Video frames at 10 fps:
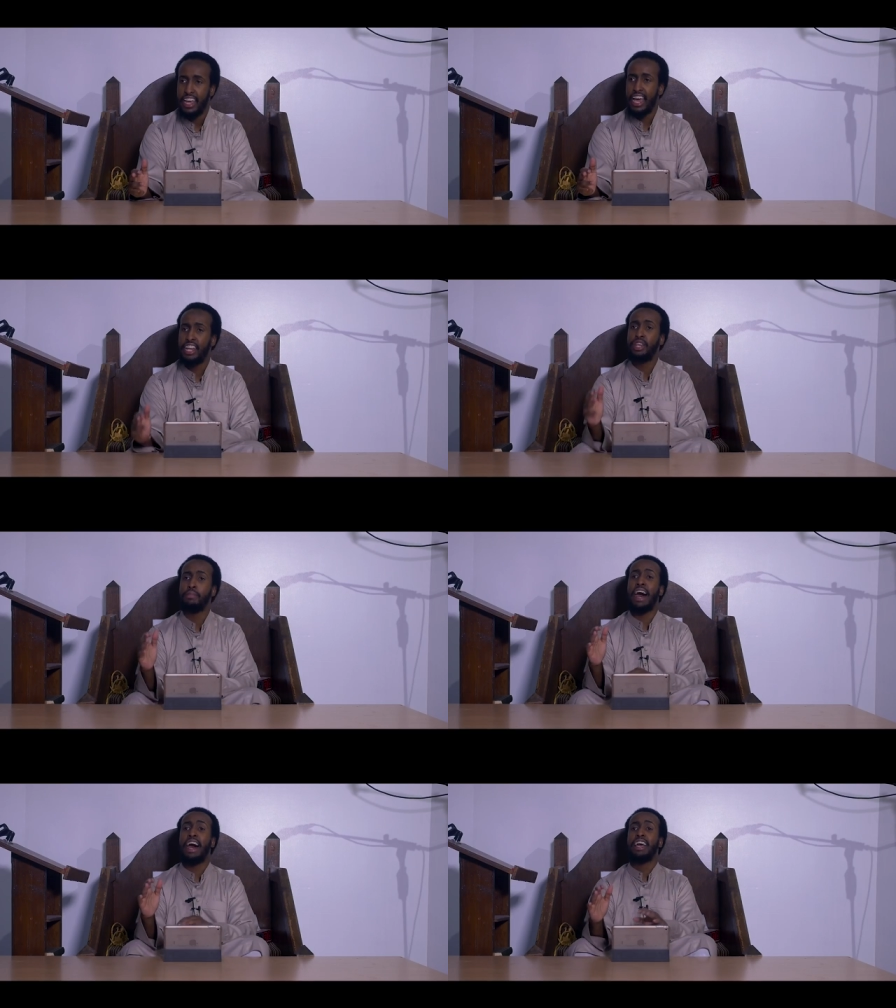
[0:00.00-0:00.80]

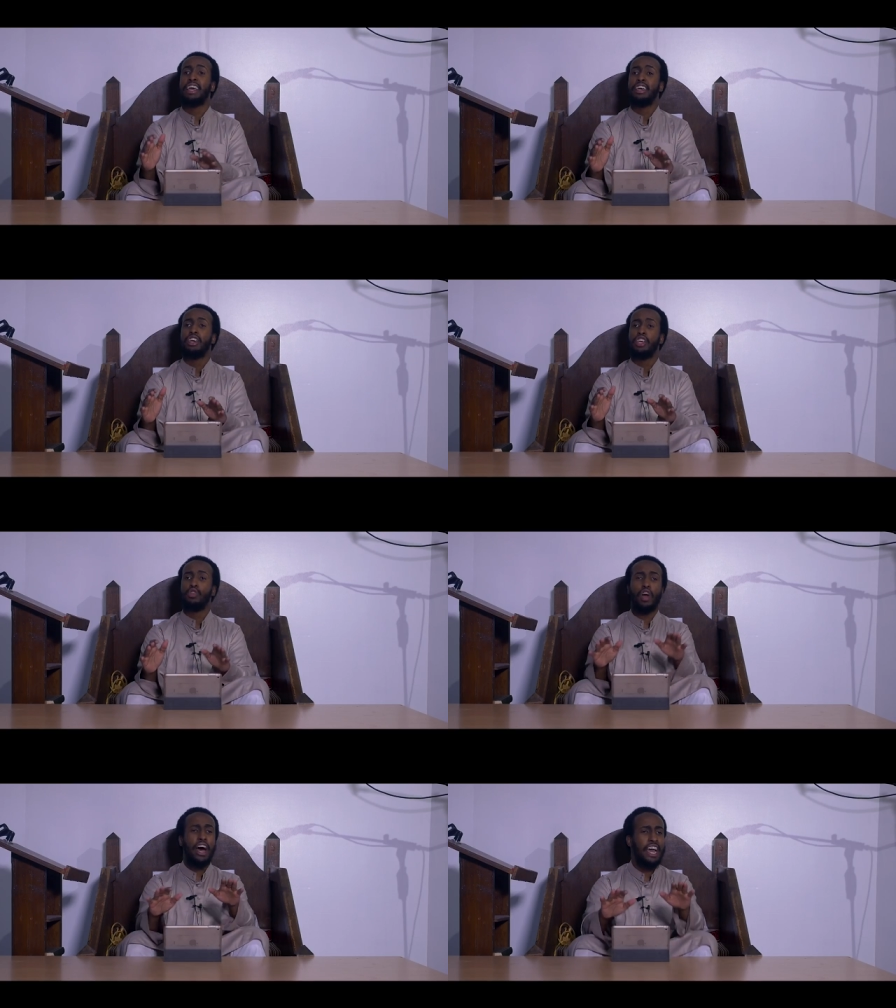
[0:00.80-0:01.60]
al-jima'.
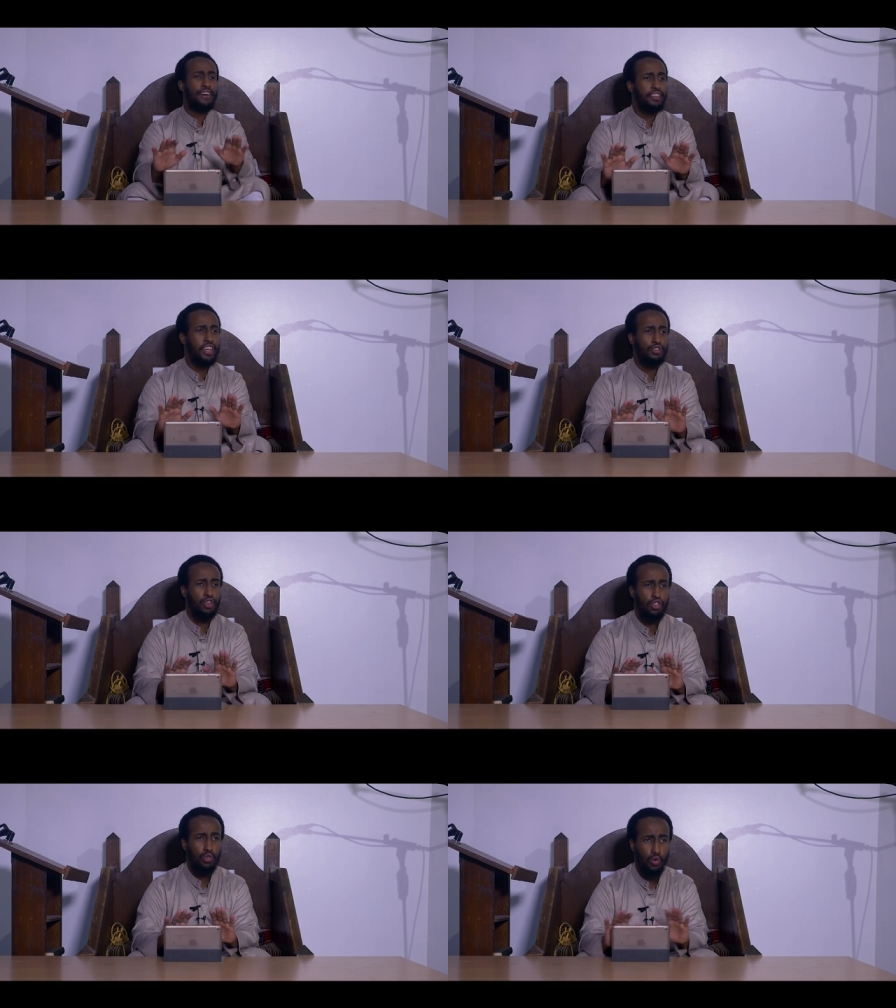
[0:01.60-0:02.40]
You can't have
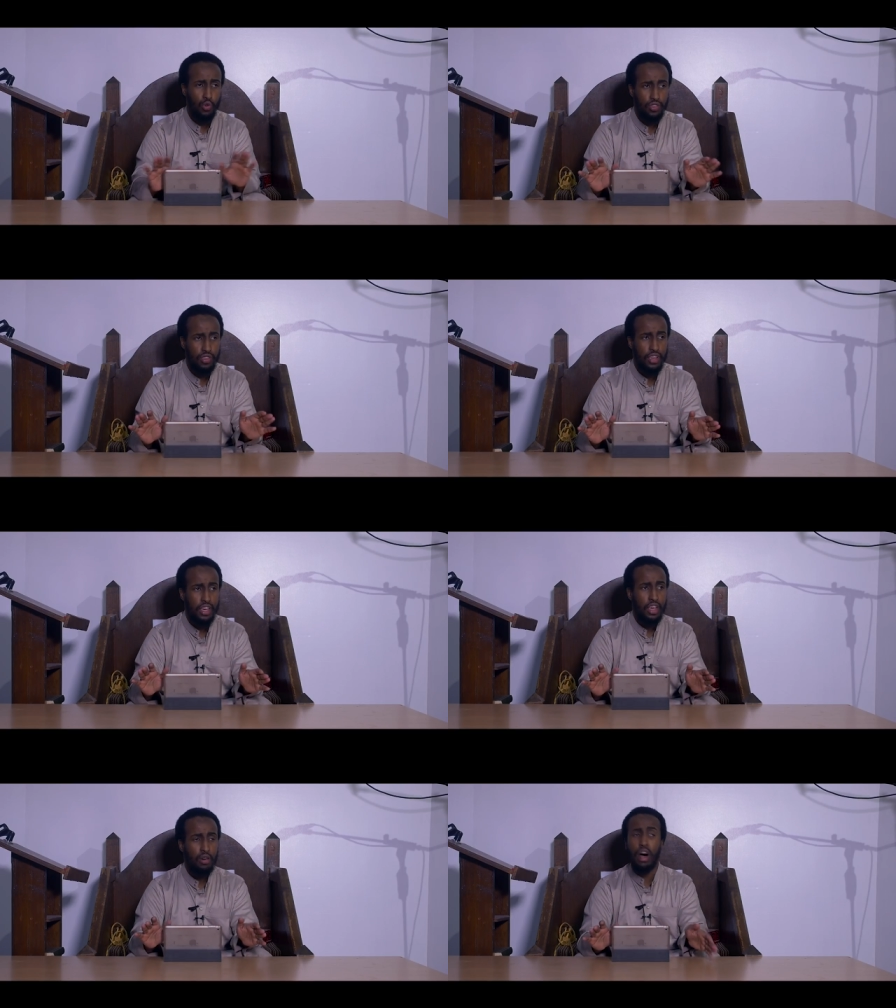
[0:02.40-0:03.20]
sexual intercourse
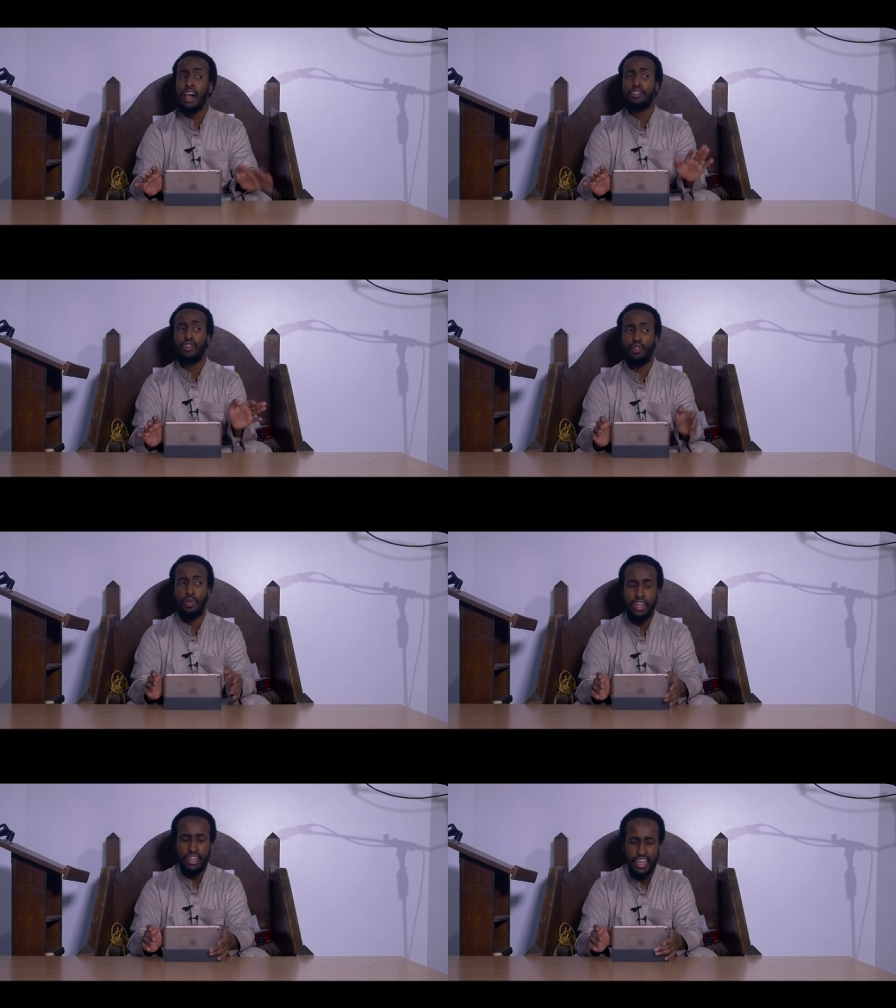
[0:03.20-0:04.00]
whilst you're
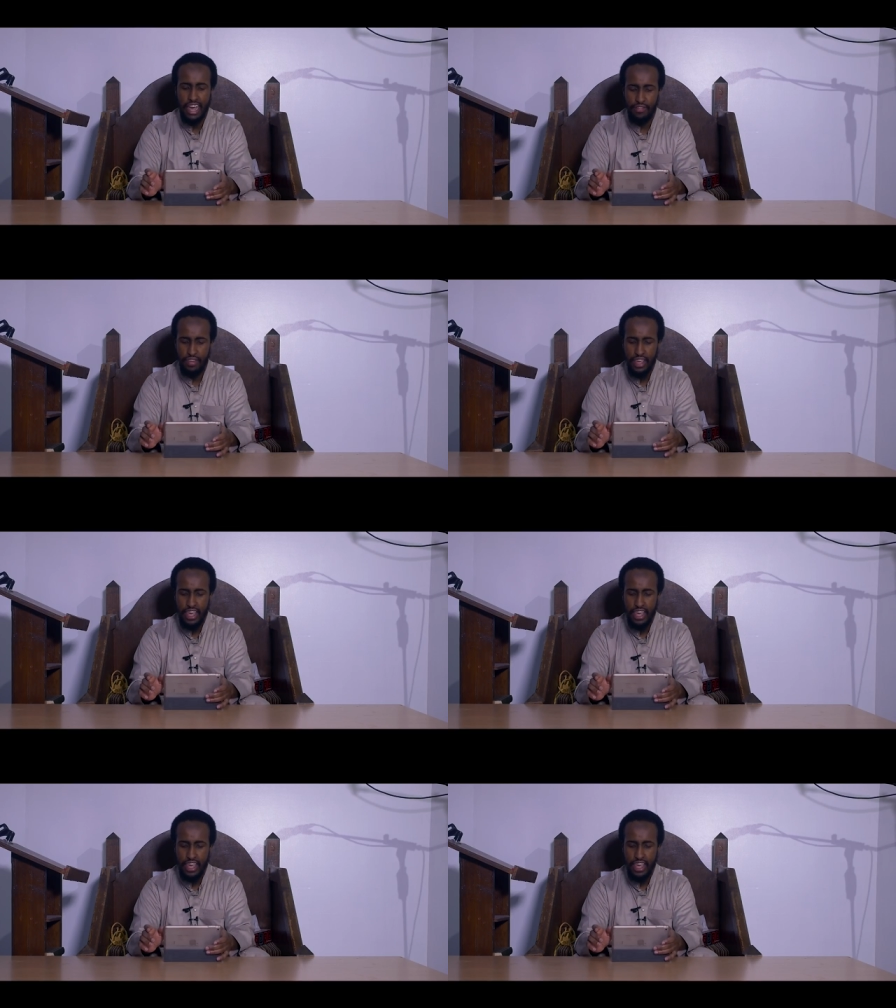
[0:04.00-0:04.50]
doing i'tikaf.